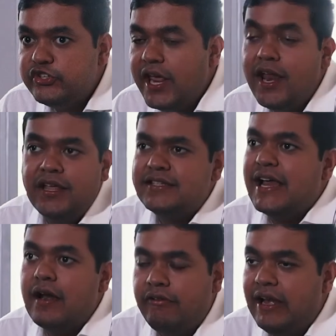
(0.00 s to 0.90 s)
day, and I
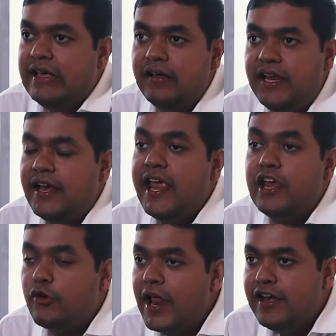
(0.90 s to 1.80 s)
start really early at
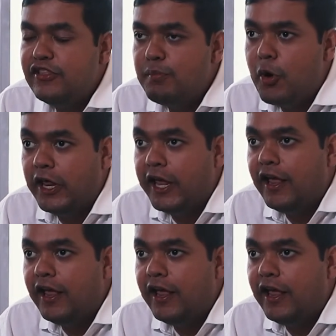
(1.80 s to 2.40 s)
8 or 9 in the morning.